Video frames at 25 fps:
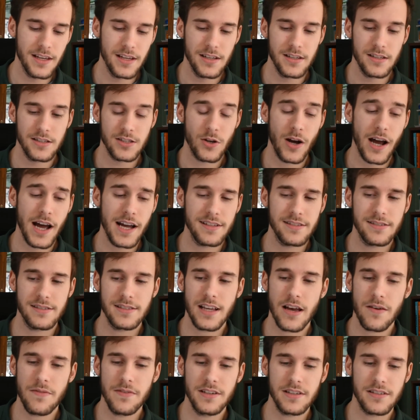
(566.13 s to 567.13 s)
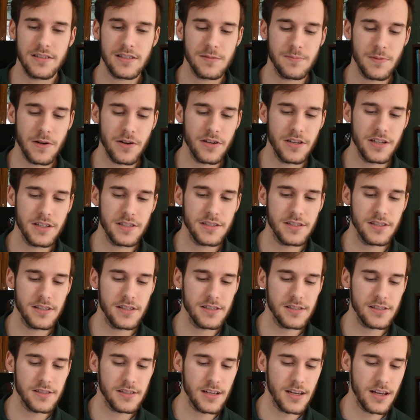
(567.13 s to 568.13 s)
So I had 7
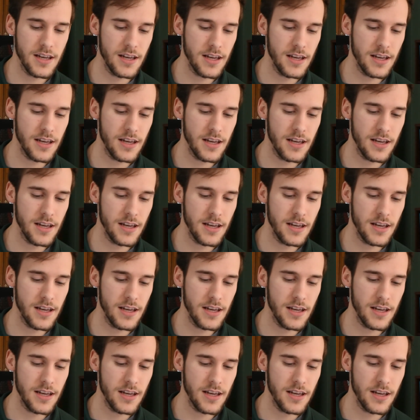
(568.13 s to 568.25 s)
experiences.